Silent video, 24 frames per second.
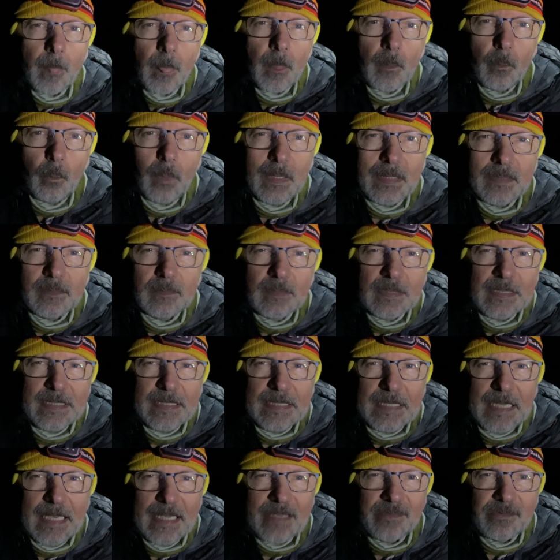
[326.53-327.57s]
Well,
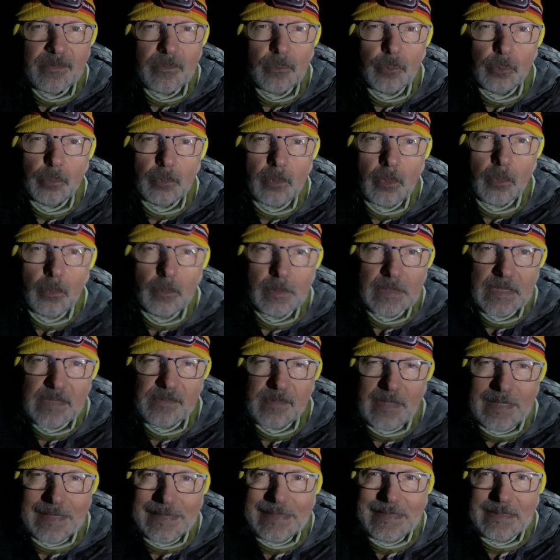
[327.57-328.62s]
it hasn't all gone
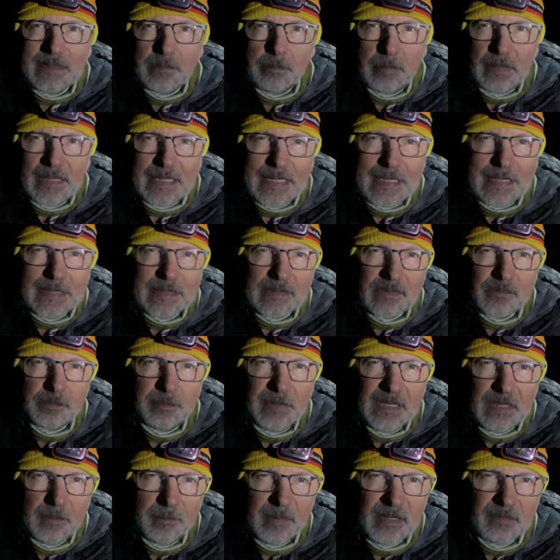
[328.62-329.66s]
exactly to plan. It's
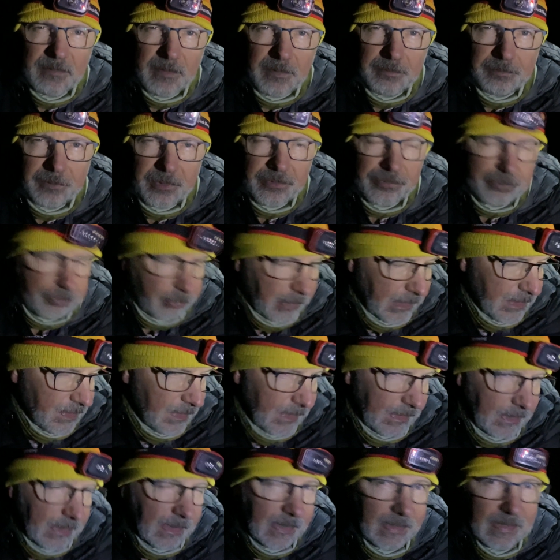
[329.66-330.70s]
been a bit of a
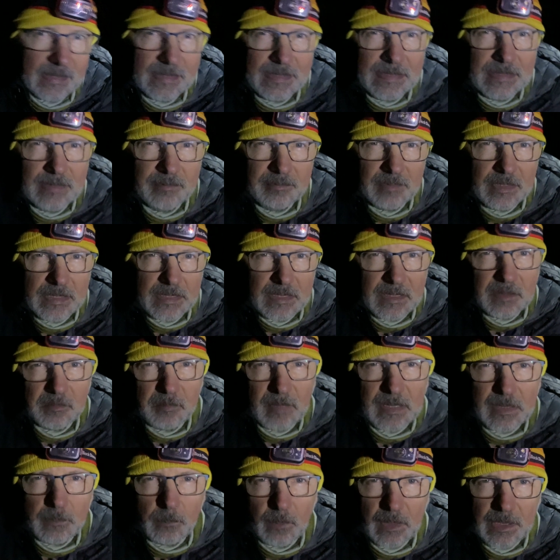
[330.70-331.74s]
frustrating evening in
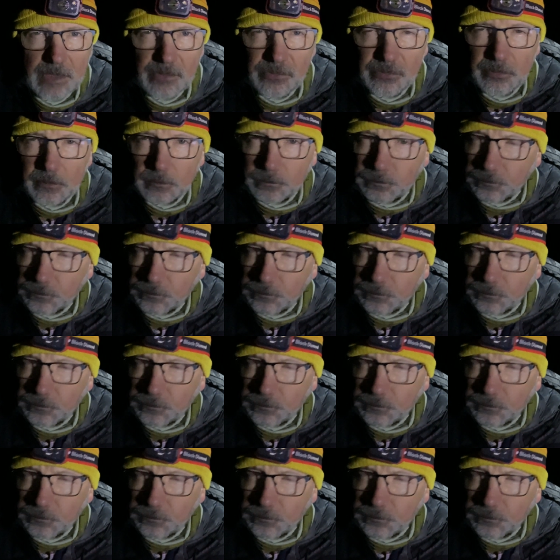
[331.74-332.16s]
many ways.